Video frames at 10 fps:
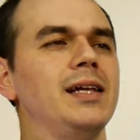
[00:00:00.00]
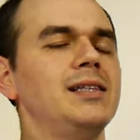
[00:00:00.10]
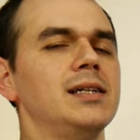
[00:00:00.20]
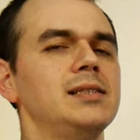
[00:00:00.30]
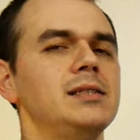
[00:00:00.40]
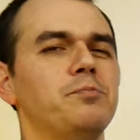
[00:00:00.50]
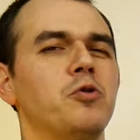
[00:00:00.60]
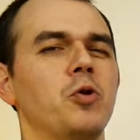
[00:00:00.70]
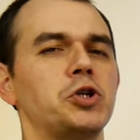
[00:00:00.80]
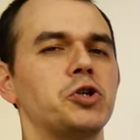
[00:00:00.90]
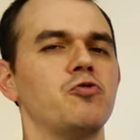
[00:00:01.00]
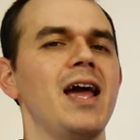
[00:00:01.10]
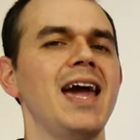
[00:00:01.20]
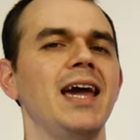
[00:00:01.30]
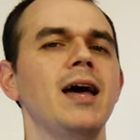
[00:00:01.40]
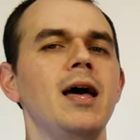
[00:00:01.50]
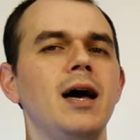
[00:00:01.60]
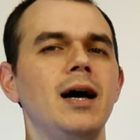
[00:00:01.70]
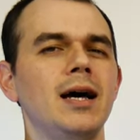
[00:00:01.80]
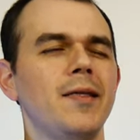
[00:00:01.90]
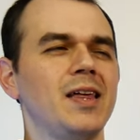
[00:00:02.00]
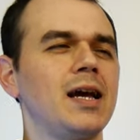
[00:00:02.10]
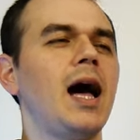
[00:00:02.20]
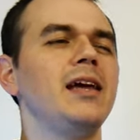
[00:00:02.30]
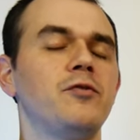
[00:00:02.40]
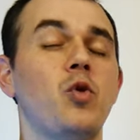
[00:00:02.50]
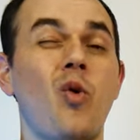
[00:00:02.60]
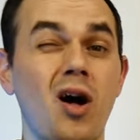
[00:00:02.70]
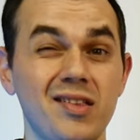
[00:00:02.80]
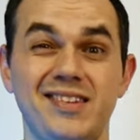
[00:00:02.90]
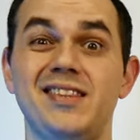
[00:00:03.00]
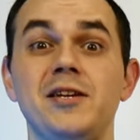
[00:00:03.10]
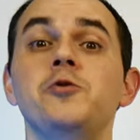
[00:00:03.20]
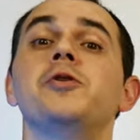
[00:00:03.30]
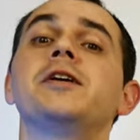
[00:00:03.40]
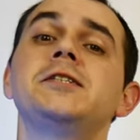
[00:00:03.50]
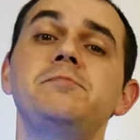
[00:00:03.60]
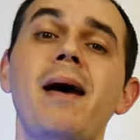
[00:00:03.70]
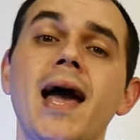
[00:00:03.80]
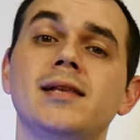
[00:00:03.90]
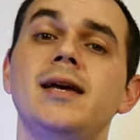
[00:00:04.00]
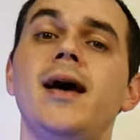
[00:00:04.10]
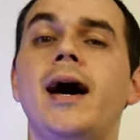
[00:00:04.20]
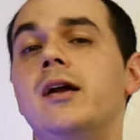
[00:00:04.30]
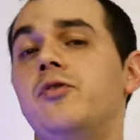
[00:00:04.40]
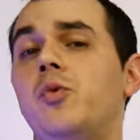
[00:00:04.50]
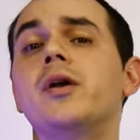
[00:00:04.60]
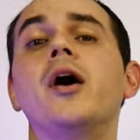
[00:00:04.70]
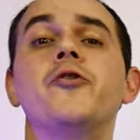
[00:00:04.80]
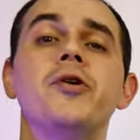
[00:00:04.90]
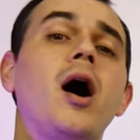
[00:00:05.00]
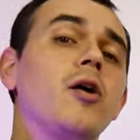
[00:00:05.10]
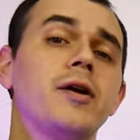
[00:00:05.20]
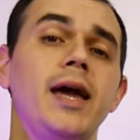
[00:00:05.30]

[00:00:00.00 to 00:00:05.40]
It doesn't portray uh, the kind of quality that you would expect out of a $100